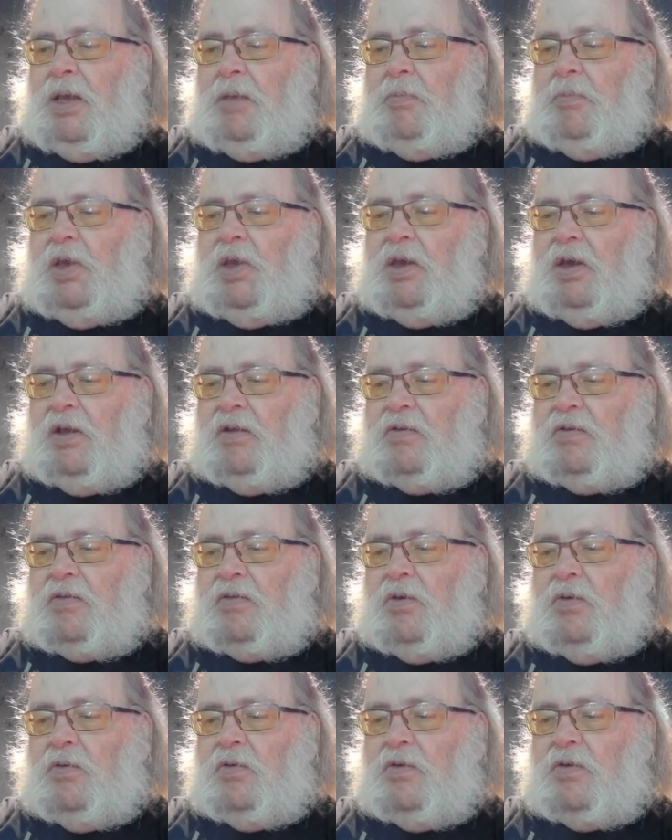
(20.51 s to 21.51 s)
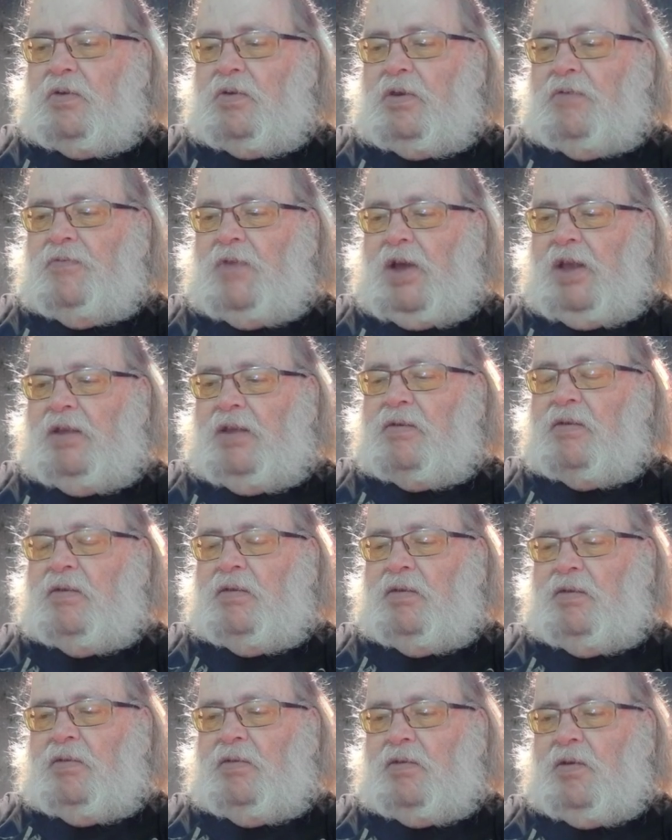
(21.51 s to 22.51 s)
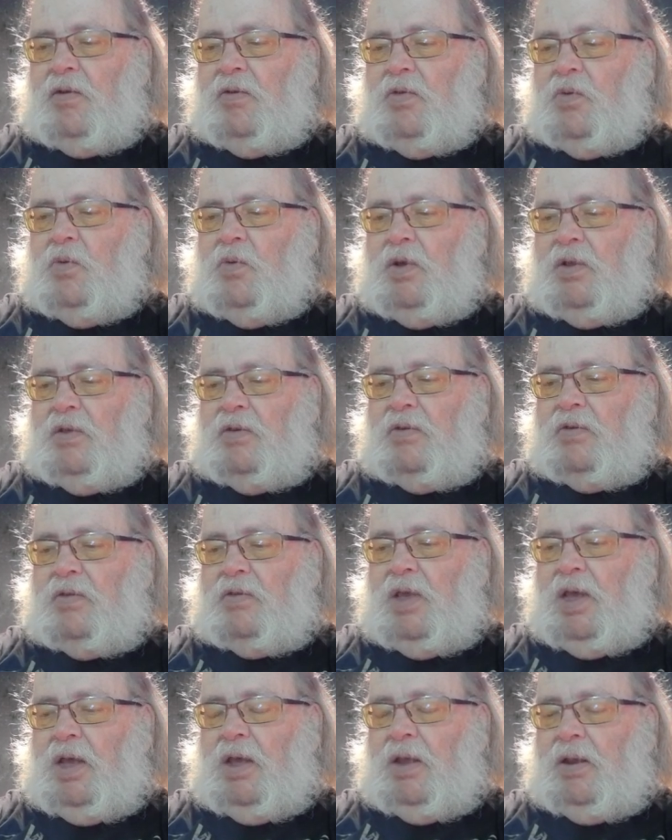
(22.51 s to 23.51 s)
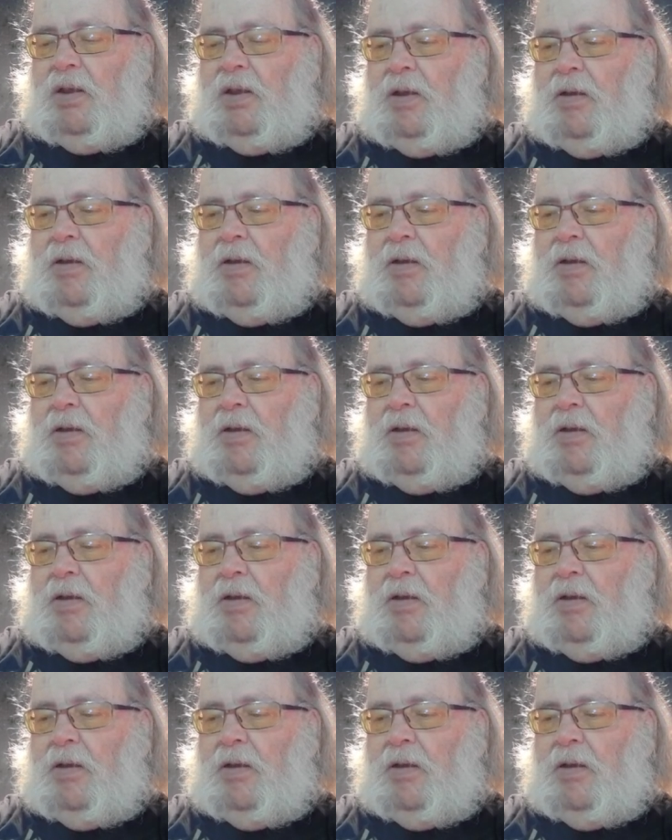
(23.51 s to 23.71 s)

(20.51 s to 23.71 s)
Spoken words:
because those devices are the ones that